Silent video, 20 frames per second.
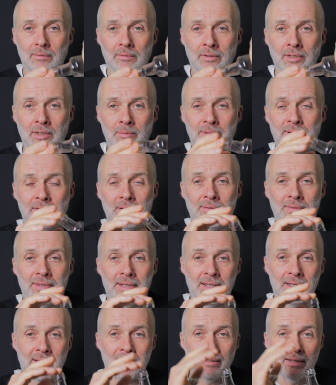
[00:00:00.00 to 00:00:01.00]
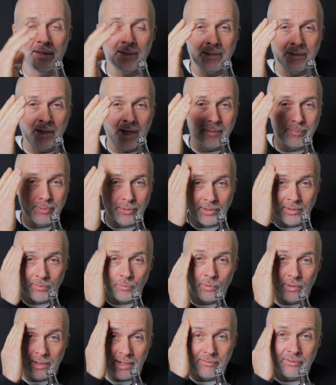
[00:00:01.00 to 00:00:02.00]
a little bit on there, and I put it
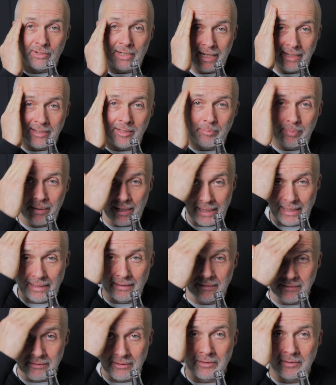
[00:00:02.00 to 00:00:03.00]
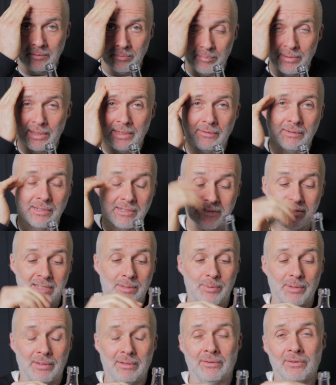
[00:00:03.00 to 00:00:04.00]
wherever I had the pain. So migraines
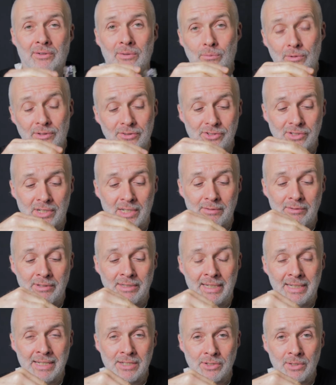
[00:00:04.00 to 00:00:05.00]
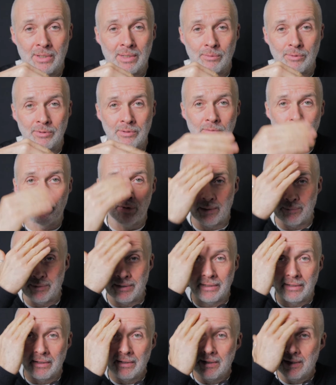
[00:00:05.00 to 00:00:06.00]
typically are on one side of your head, so I would rub
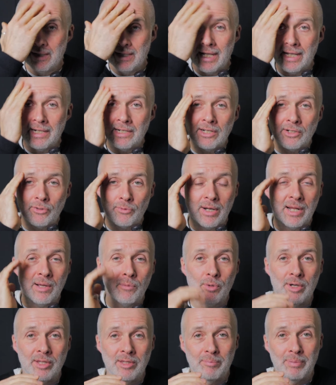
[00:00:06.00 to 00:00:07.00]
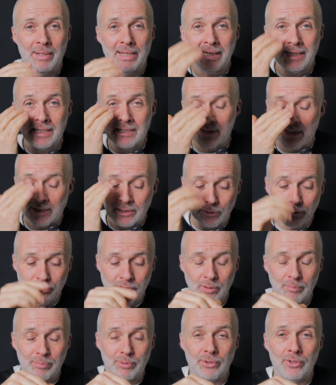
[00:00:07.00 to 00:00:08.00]
it in and around where the pain is. I
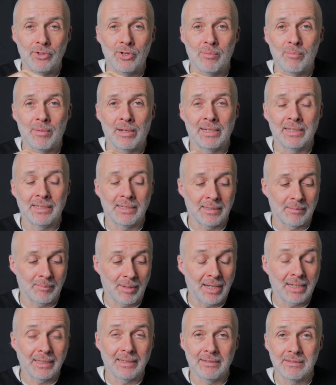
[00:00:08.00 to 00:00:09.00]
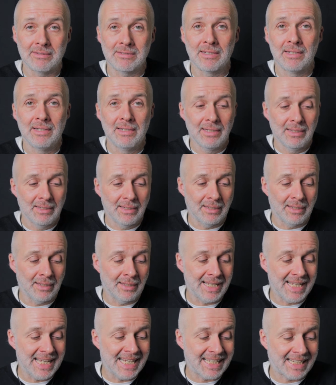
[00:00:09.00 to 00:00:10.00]
also put it on my eyelids.
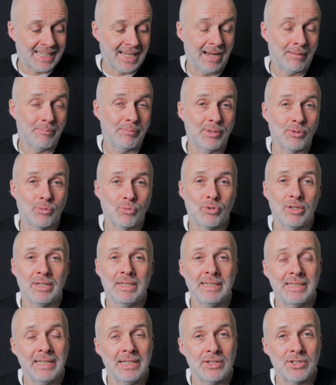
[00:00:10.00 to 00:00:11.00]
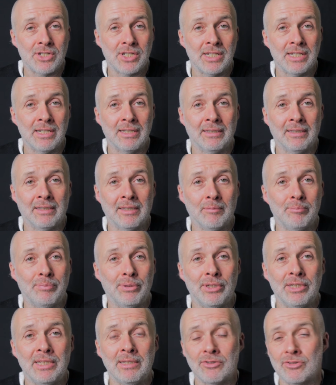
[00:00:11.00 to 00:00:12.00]
It can be really itchy, a little
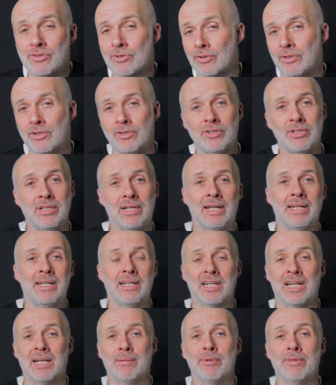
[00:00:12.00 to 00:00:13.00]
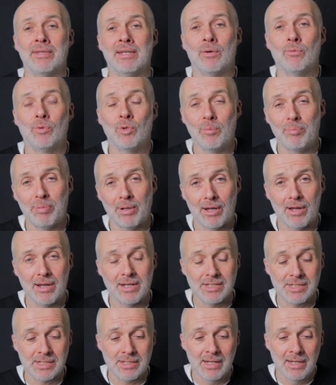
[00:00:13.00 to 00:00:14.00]
burny. It's not going to do you any harm, and that will
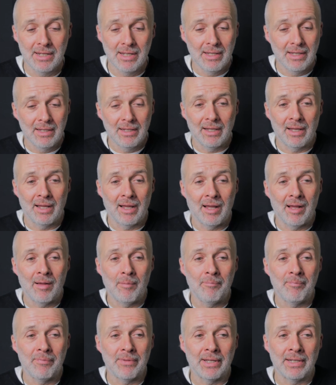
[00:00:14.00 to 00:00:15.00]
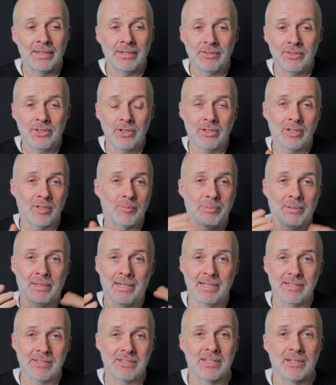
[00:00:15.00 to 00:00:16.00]
pass. And you can
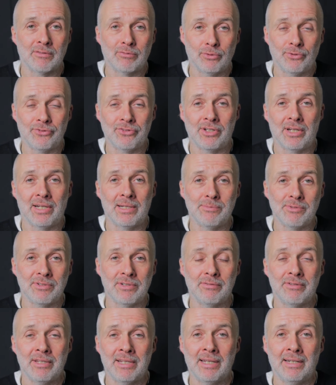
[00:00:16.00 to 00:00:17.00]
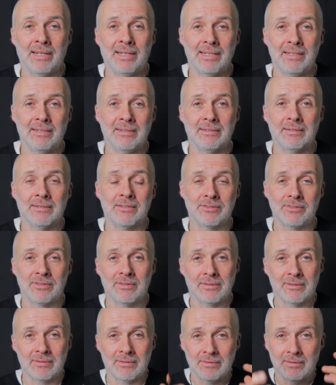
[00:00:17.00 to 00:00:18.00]
apply it several times, and if the headache
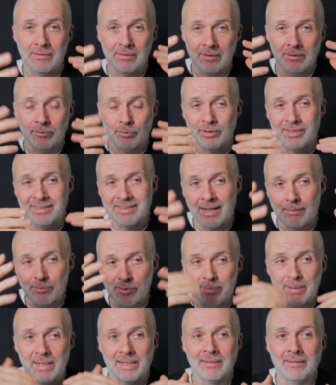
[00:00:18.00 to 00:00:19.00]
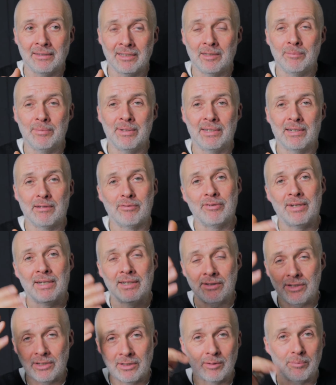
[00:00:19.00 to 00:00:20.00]
doesn't, or it comes back a little bit, I
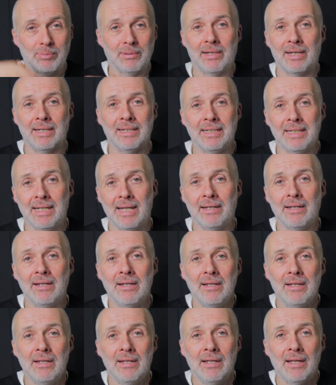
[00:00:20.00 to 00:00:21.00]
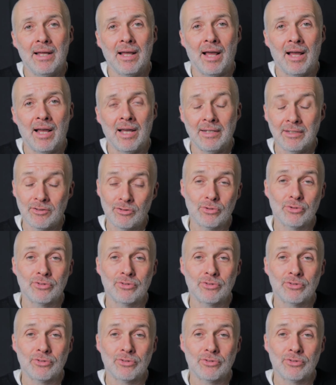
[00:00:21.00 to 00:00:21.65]
found you can apply it again. It's